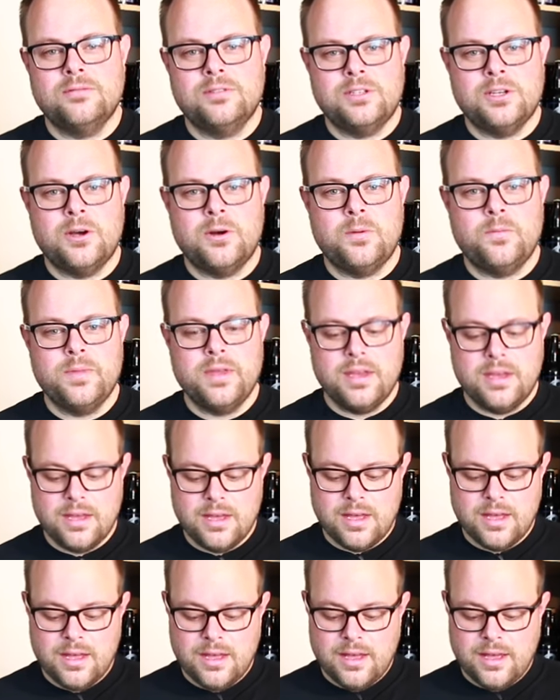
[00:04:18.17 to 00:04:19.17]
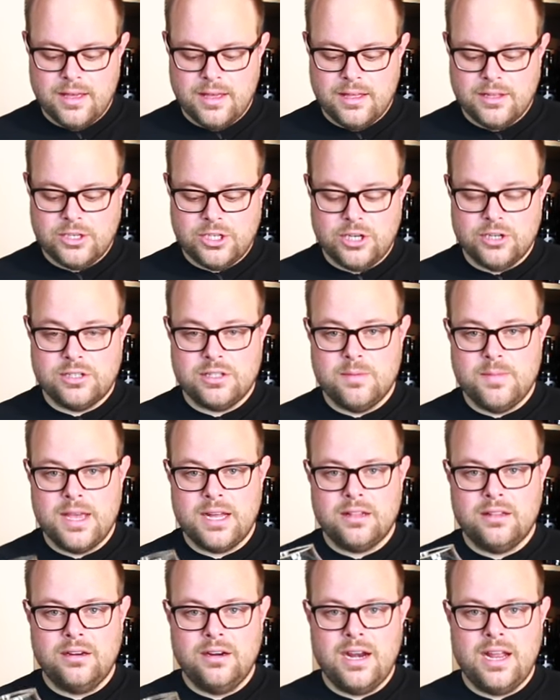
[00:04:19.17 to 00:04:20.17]
So Cheers to
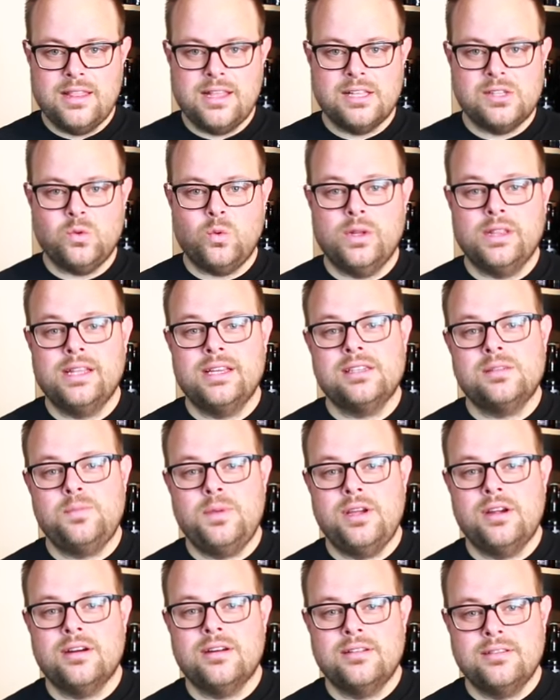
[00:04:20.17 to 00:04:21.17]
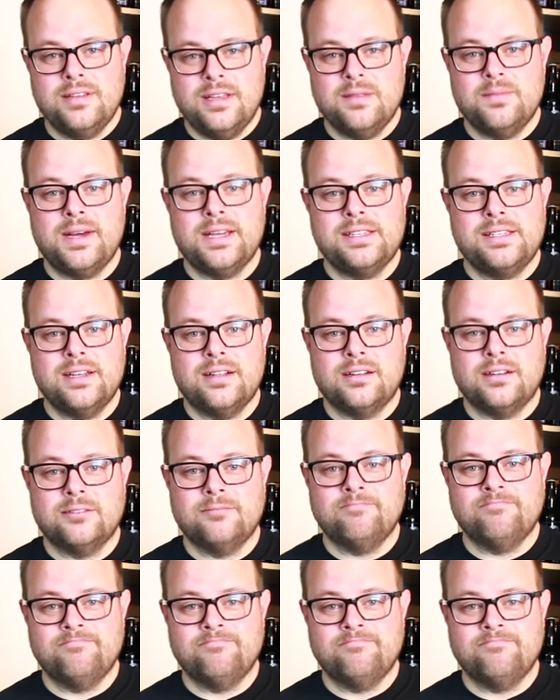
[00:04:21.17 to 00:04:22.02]
Mikkeller, and that's one less beer in my cellar.